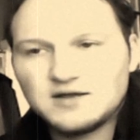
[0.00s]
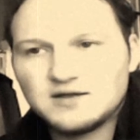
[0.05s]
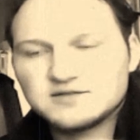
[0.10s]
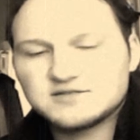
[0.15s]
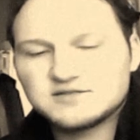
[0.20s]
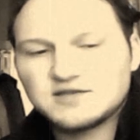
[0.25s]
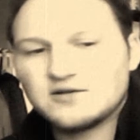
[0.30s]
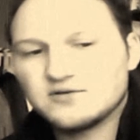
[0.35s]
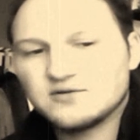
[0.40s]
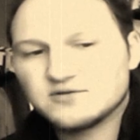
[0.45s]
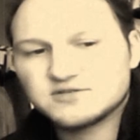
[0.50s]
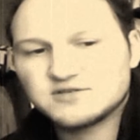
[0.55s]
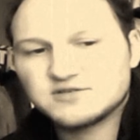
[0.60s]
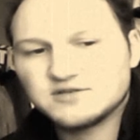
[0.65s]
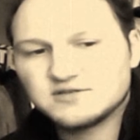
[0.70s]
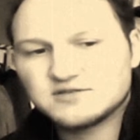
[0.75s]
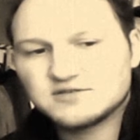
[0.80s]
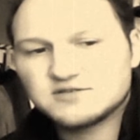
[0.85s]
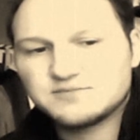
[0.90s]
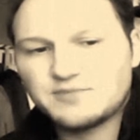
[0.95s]

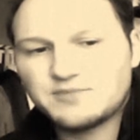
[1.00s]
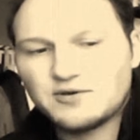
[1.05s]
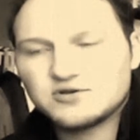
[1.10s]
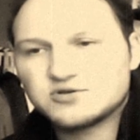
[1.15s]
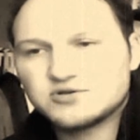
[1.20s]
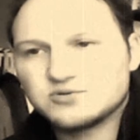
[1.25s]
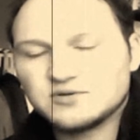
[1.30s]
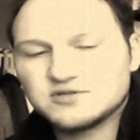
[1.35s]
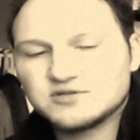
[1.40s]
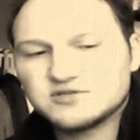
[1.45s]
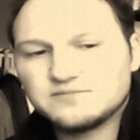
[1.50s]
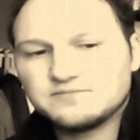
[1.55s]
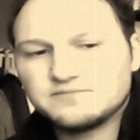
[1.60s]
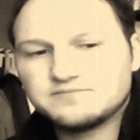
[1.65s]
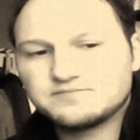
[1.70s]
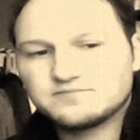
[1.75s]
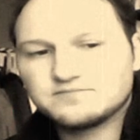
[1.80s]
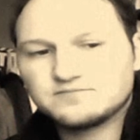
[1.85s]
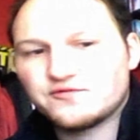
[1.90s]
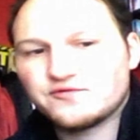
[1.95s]
seances, spiritualism
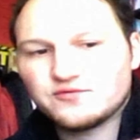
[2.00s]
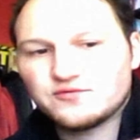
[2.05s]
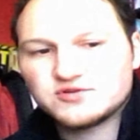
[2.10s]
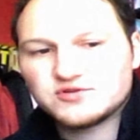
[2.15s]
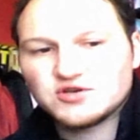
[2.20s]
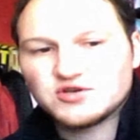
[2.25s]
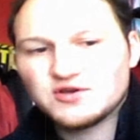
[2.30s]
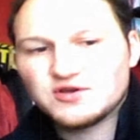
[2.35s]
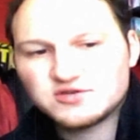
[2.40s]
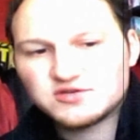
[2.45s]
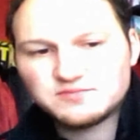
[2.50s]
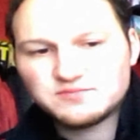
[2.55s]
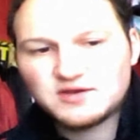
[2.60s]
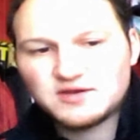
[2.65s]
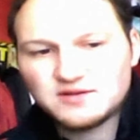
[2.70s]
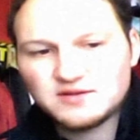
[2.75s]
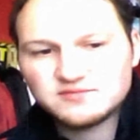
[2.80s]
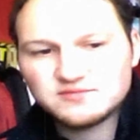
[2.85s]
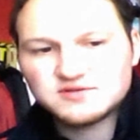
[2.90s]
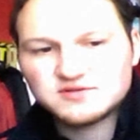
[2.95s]
through church
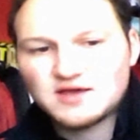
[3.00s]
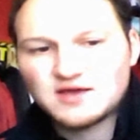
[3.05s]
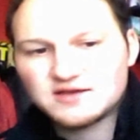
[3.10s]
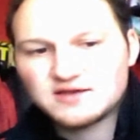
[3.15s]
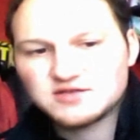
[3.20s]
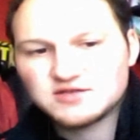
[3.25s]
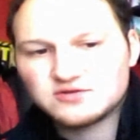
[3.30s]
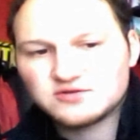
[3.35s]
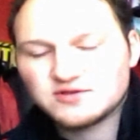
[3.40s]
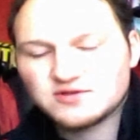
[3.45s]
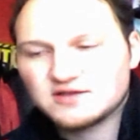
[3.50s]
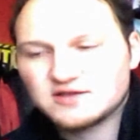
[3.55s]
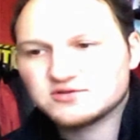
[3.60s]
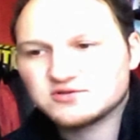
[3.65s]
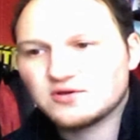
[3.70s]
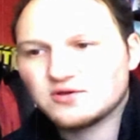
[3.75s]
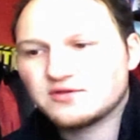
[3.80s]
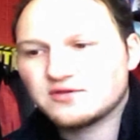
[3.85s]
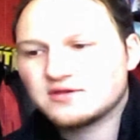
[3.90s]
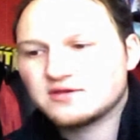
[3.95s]
mediums, etc., that
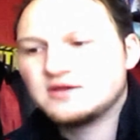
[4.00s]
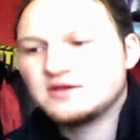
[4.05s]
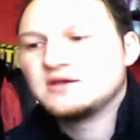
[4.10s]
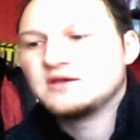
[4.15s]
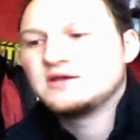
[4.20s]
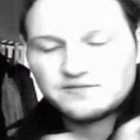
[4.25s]
sort of thing.